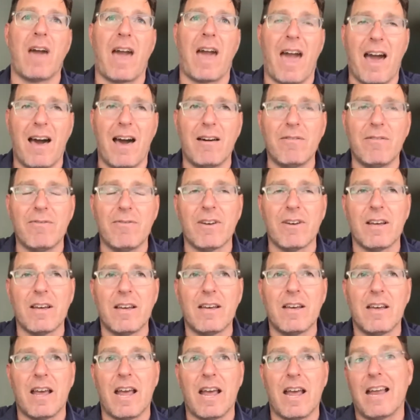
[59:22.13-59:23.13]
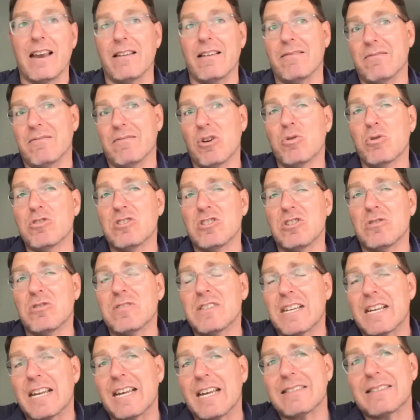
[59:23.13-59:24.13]
have and who's
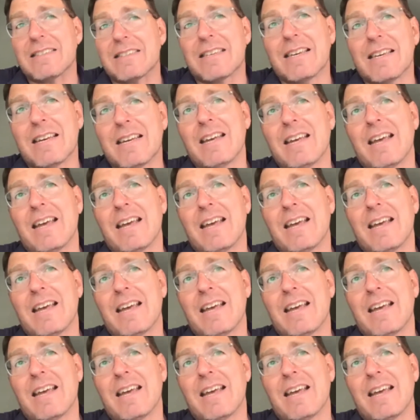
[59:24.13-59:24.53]
using it,